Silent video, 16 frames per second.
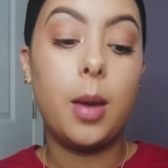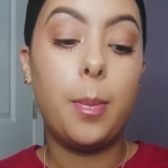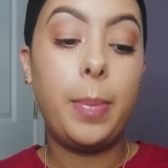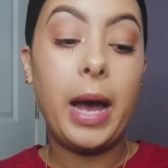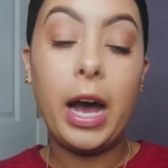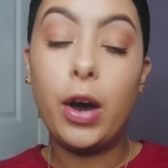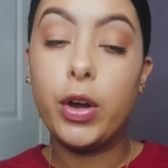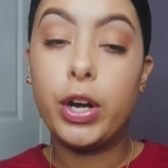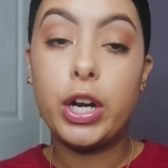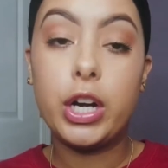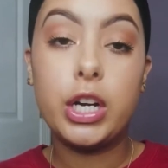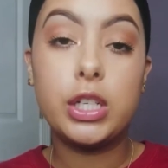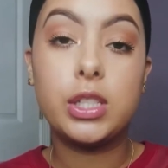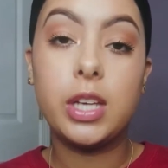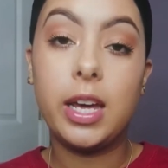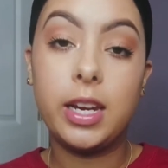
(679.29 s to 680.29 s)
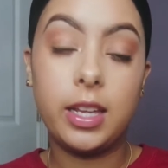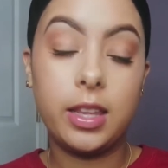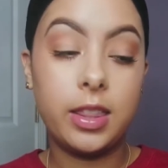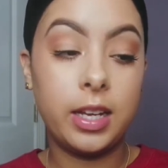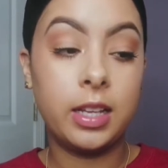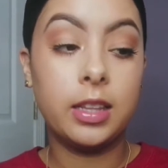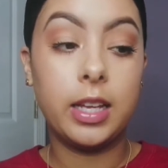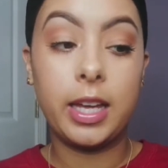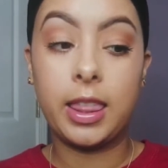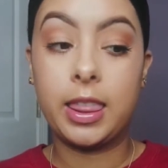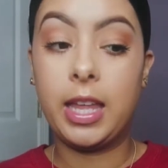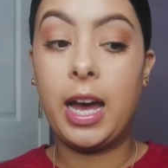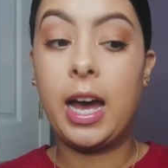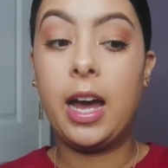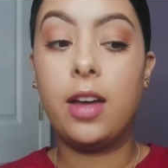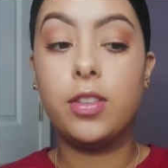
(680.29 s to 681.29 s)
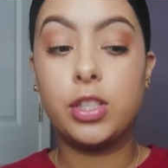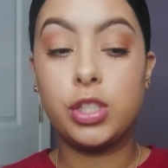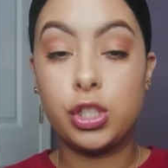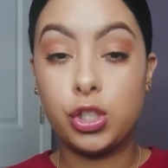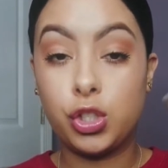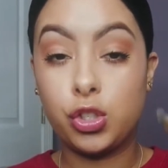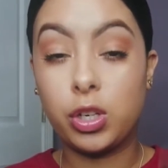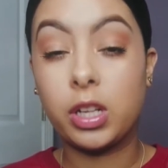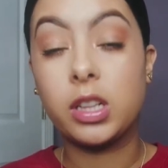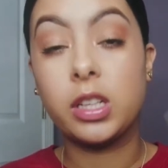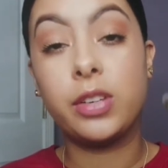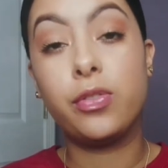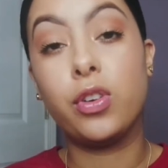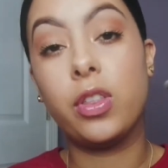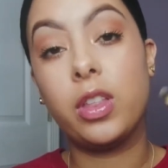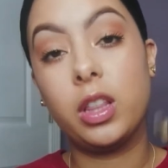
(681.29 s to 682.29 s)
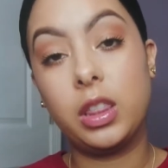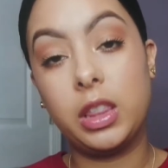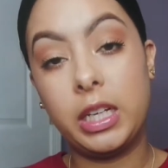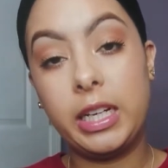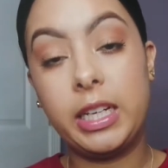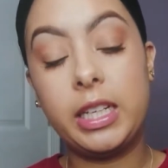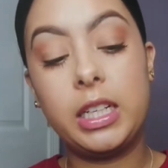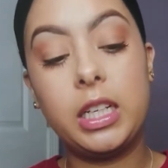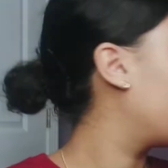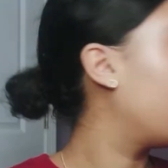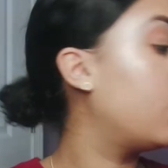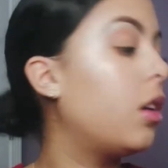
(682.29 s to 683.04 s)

powders, anything like that. This is strictly for the lid.